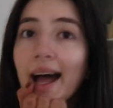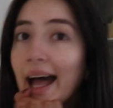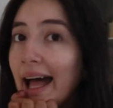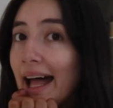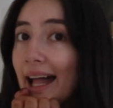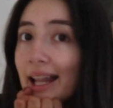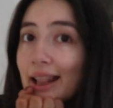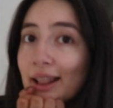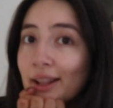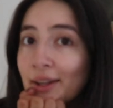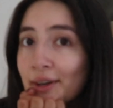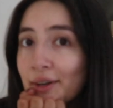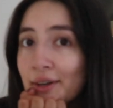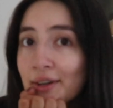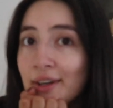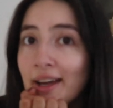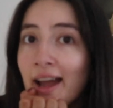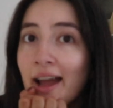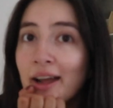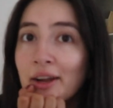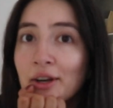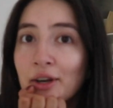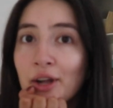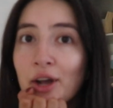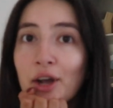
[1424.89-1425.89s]
hello
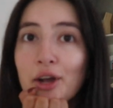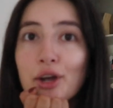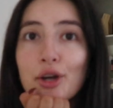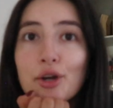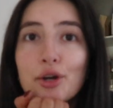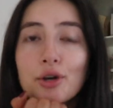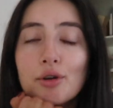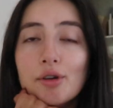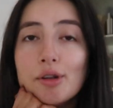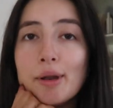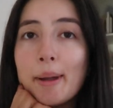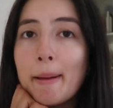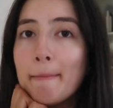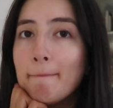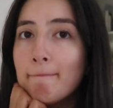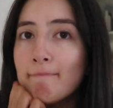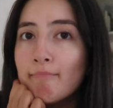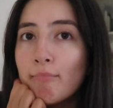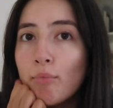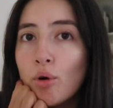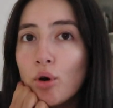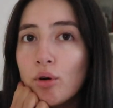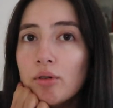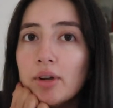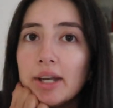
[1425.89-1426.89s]
and good
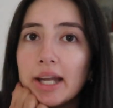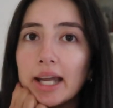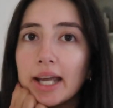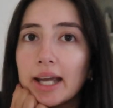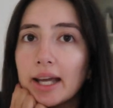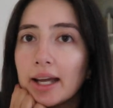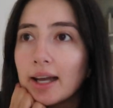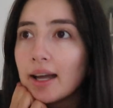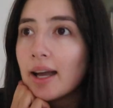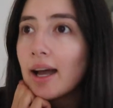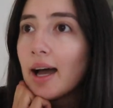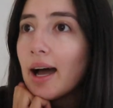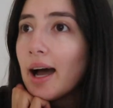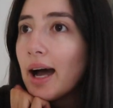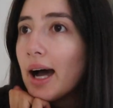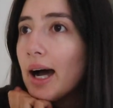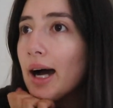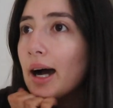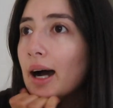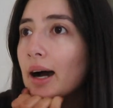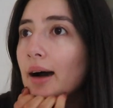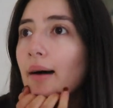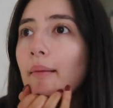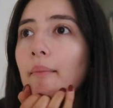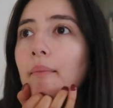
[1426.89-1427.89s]
morning.
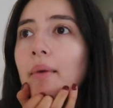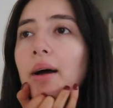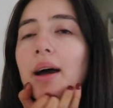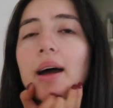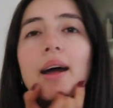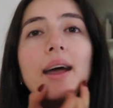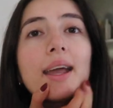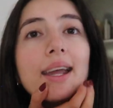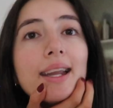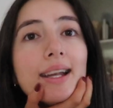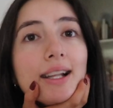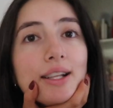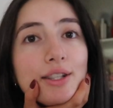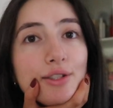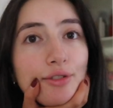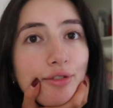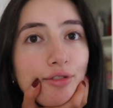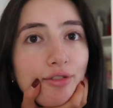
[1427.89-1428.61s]
Um, it is